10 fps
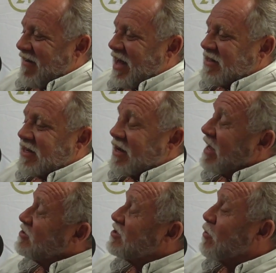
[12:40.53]
It's
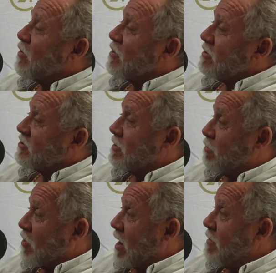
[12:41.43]
against the rules to
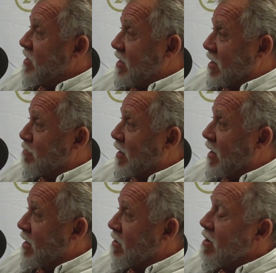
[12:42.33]
bribe the
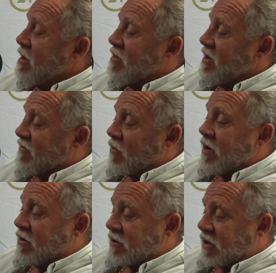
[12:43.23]
umpire. Therefore,
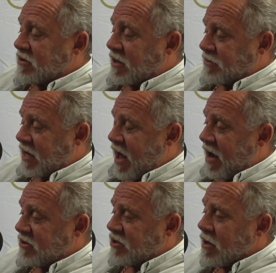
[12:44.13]
he only accepts
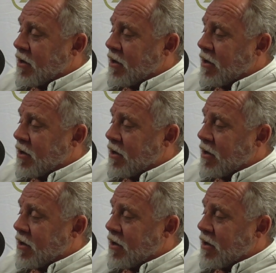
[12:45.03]
cash.